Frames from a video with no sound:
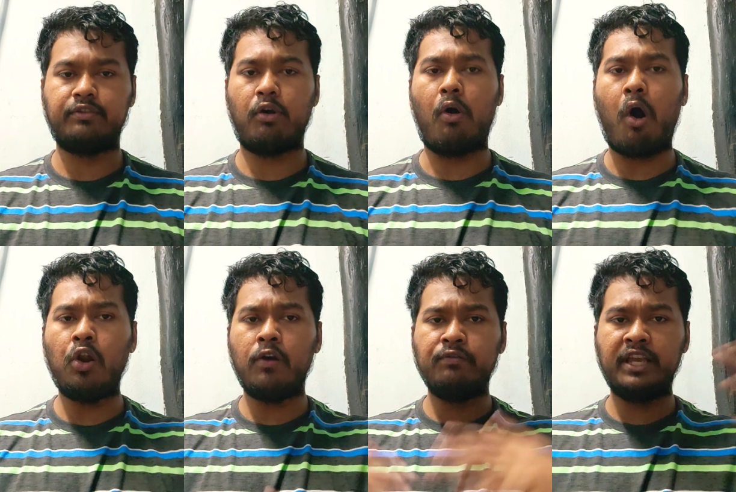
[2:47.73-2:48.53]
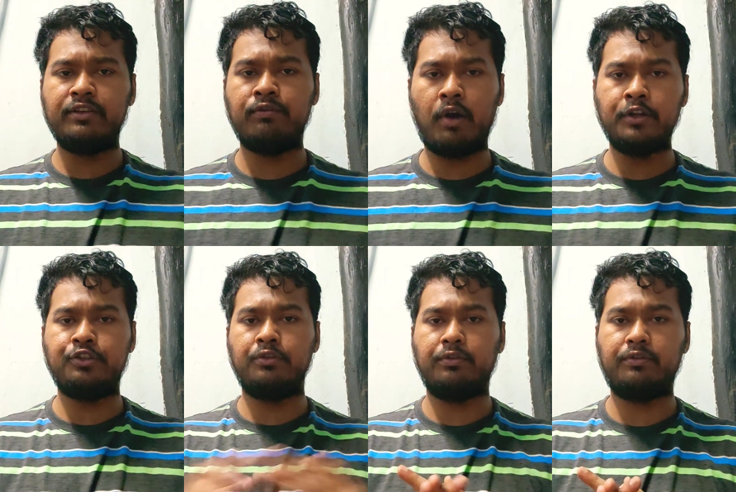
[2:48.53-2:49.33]
So all of these
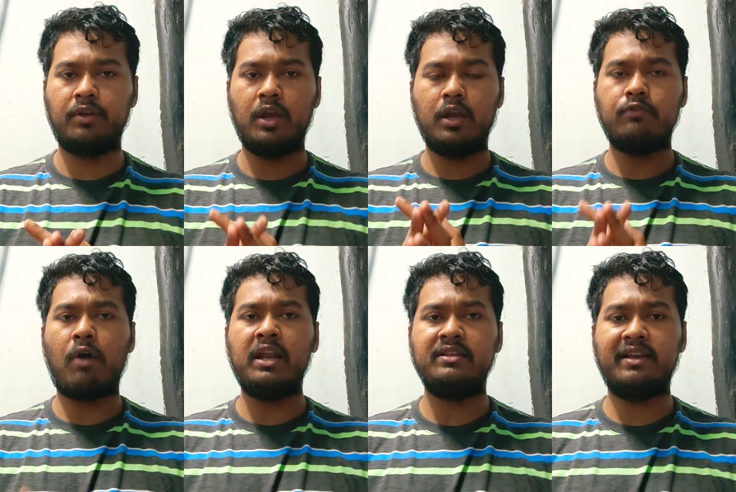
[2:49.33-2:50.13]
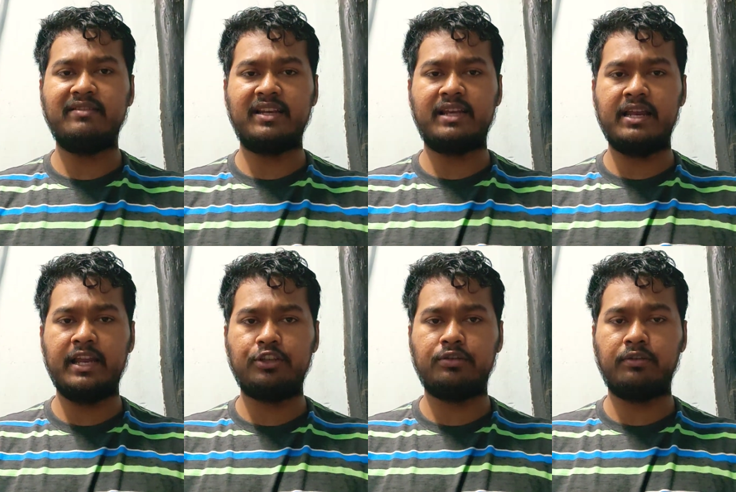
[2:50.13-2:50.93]
virtues, qualities, and
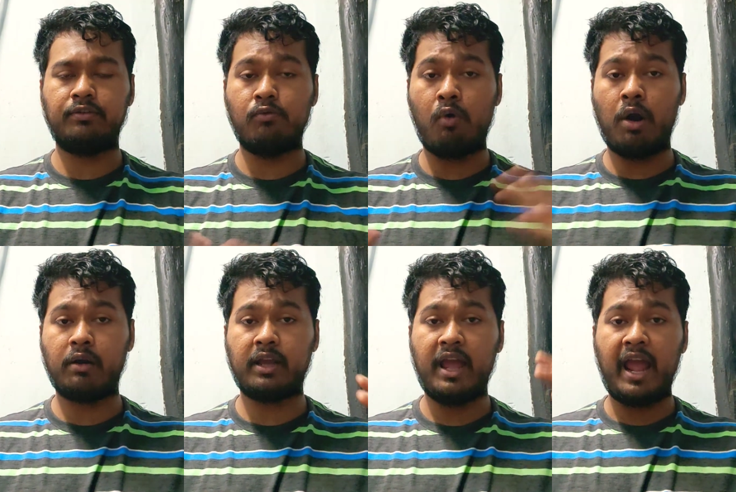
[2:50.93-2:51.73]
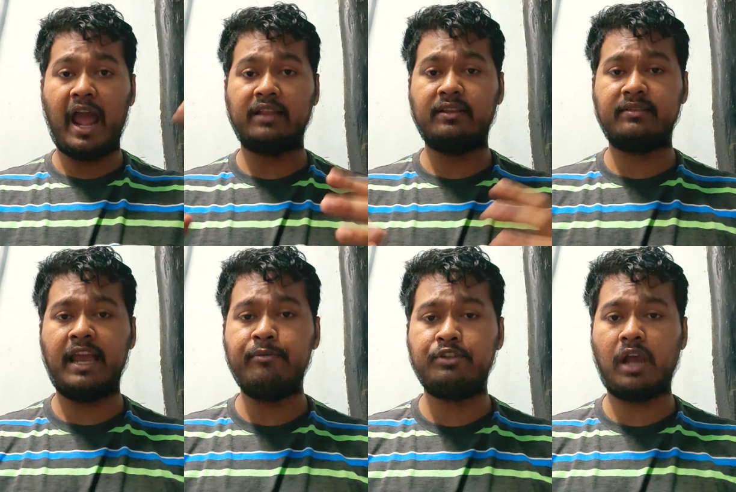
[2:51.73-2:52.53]
conditions work at the
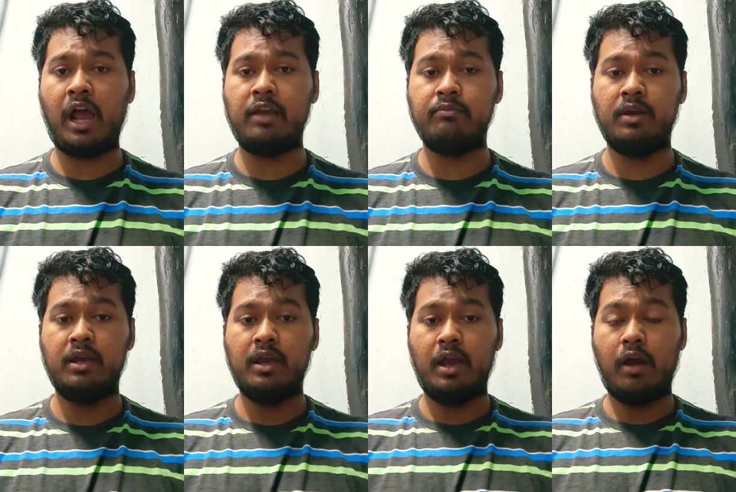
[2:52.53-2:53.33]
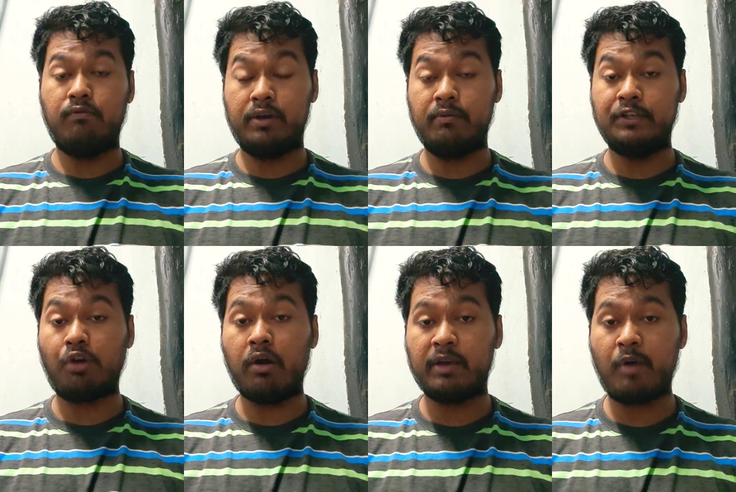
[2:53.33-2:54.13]
same time when we
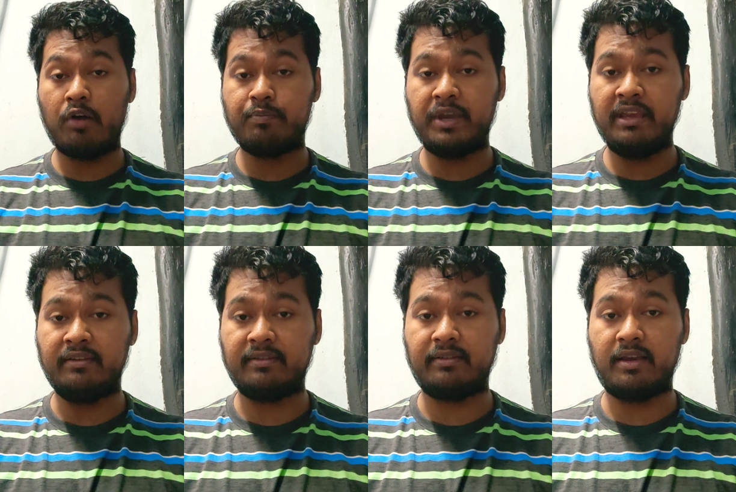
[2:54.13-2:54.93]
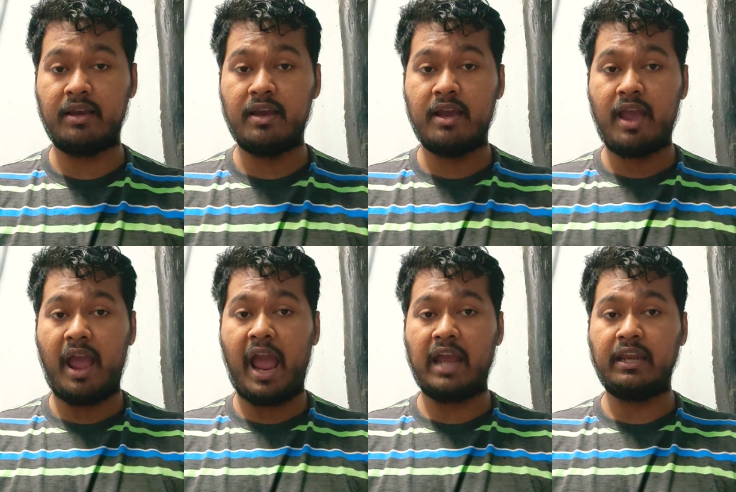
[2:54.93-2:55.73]
talk about peace.
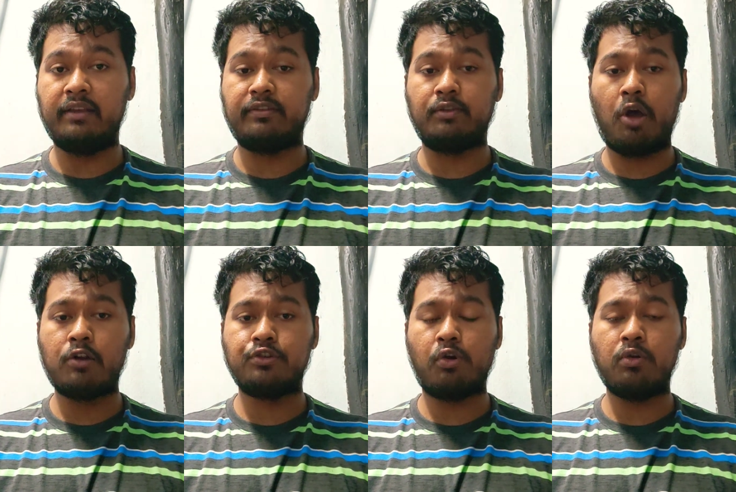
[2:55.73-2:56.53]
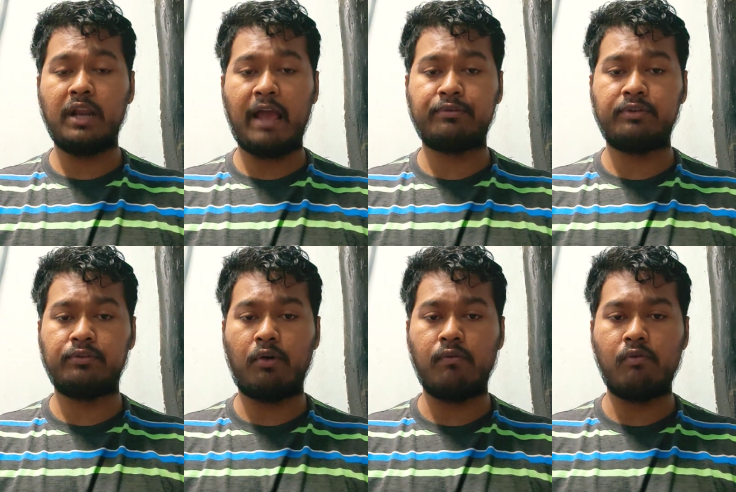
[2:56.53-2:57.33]
And it's not total
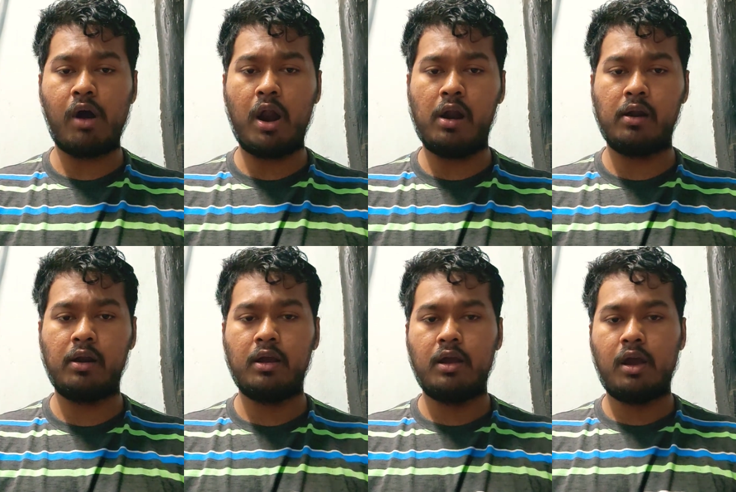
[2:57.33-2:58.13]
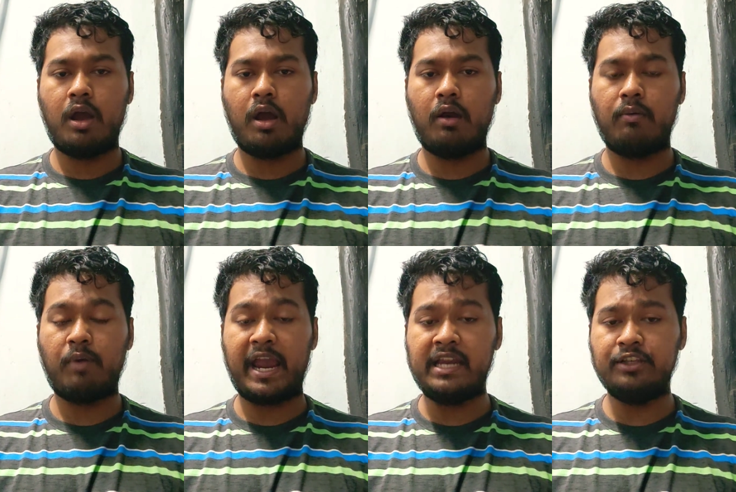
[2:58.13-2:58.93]
absence of war
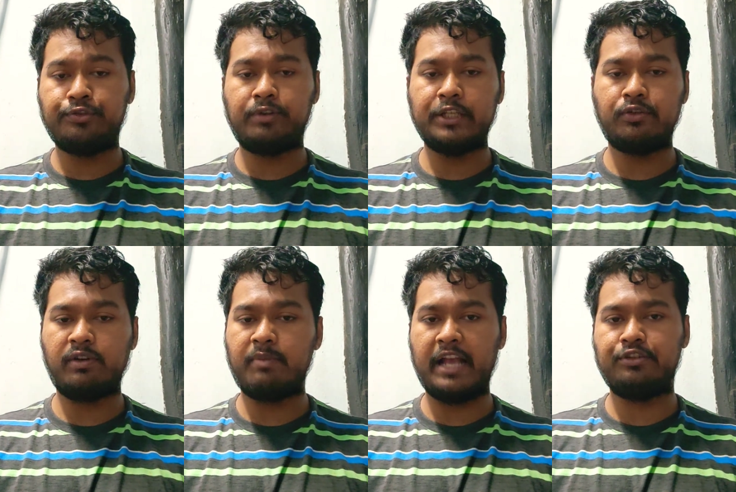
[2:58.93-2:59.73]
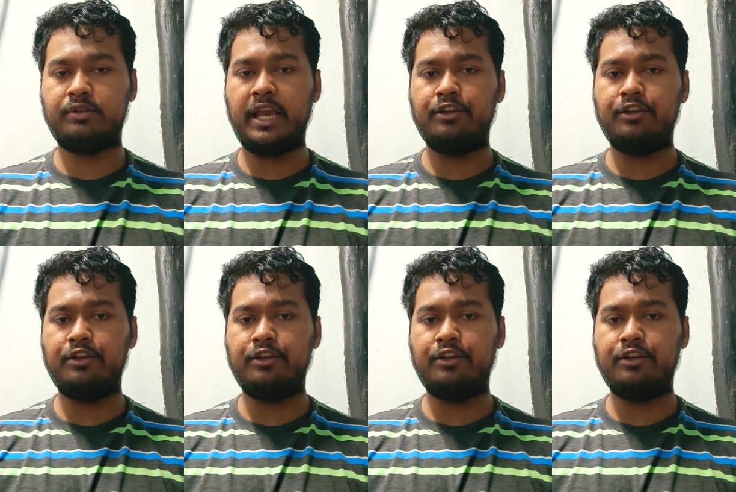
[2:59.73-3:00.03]
by any stretch of imagination.